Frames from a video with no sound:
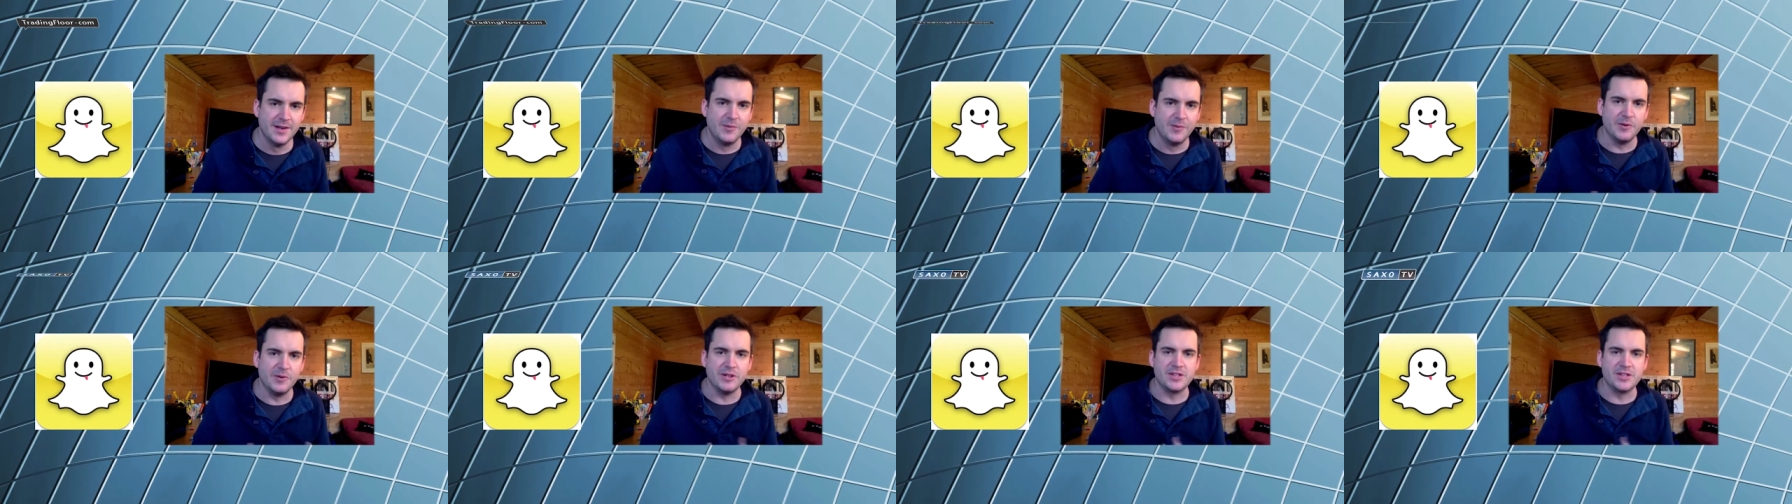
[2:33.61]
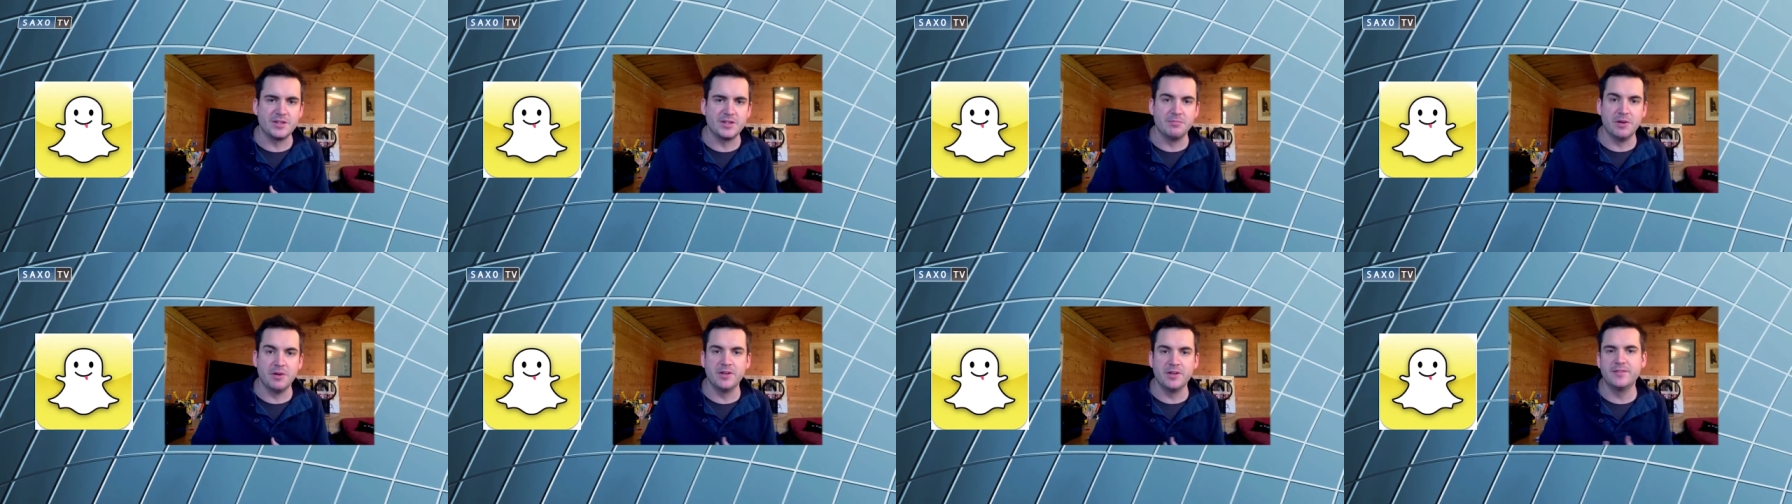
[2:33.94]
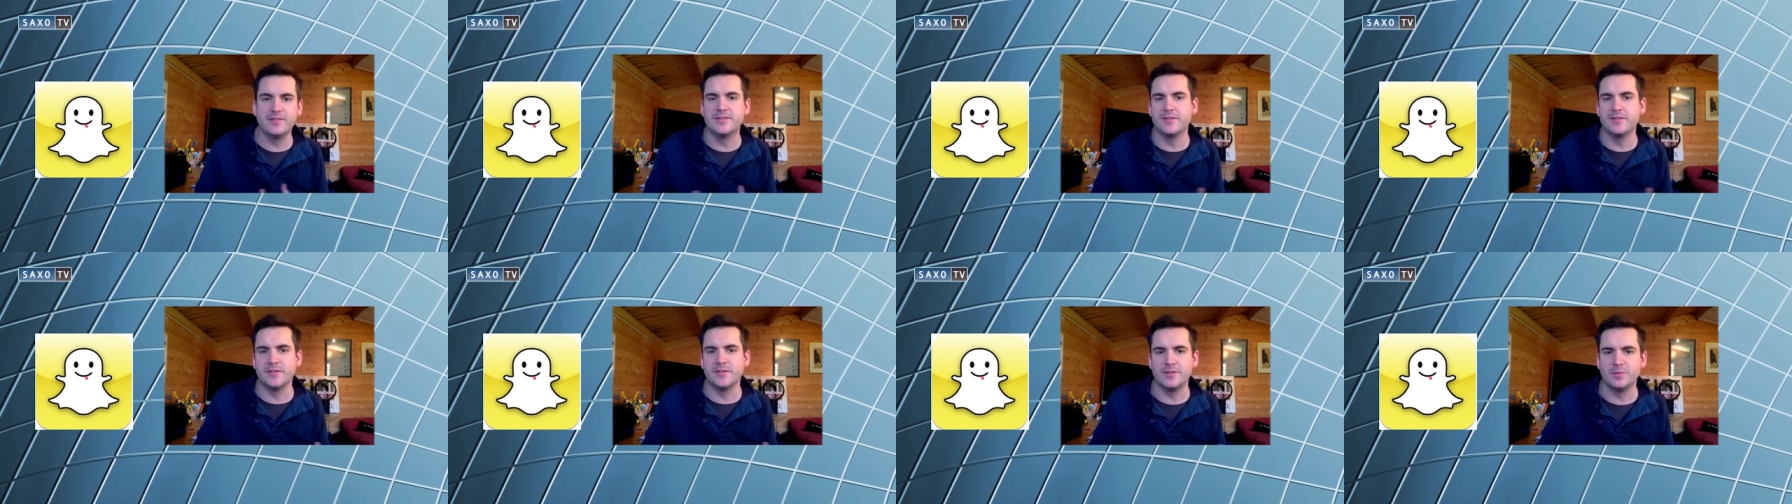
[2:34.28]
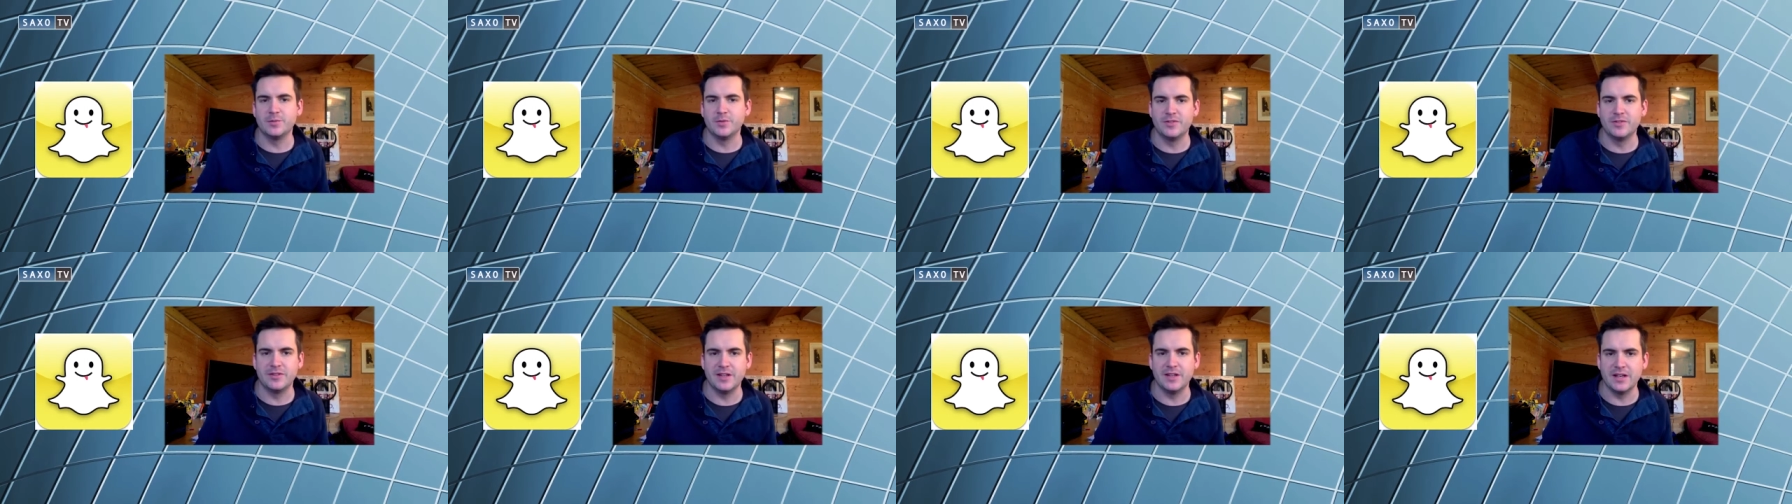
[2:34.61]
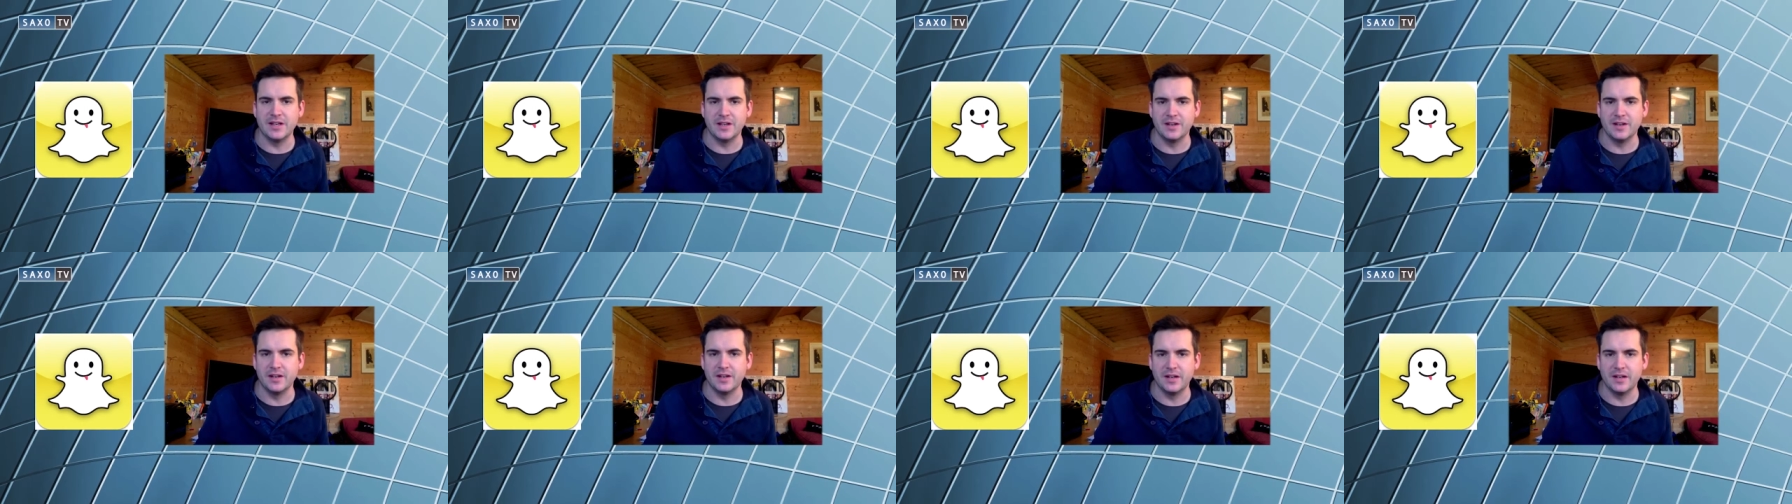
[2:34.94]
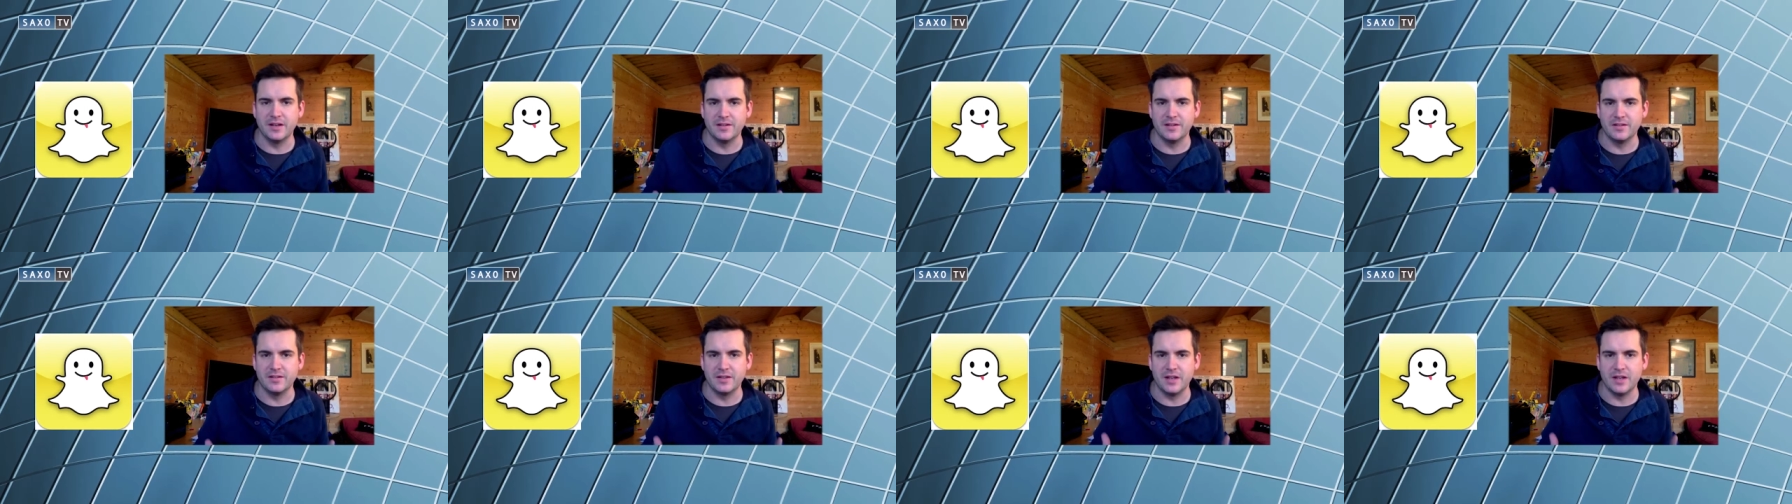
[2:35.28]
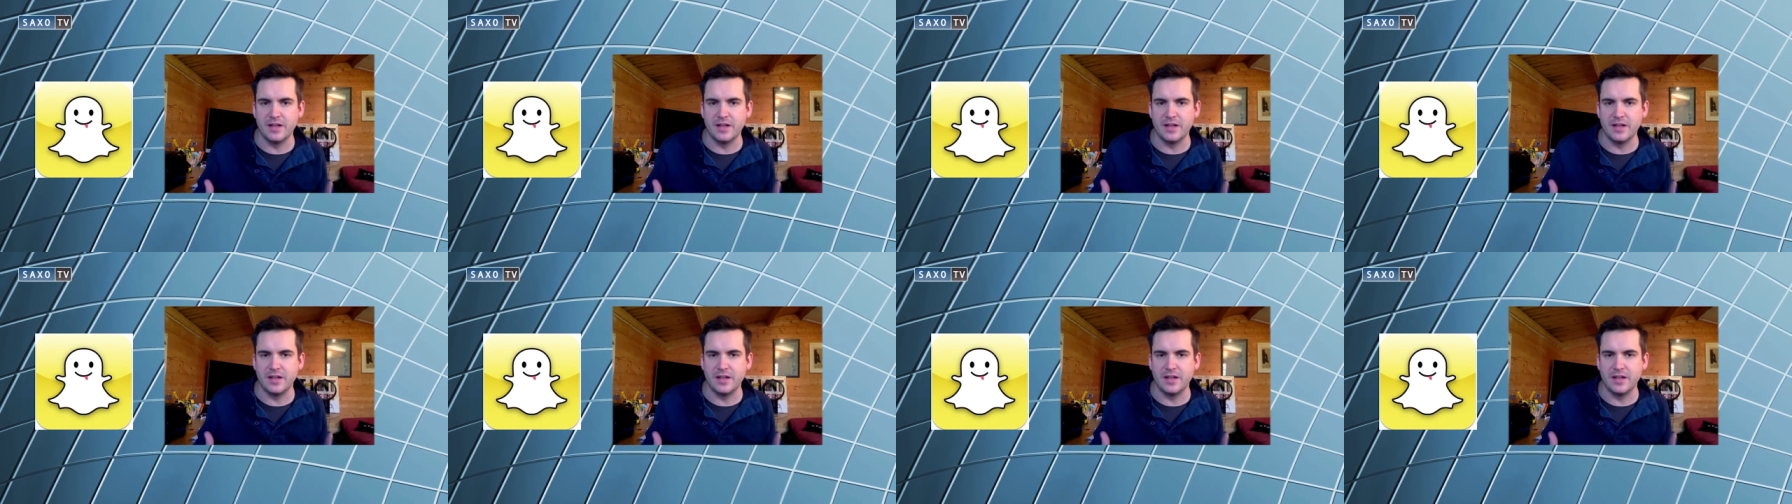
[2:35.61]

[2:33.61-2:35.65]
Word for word: which most of us will see as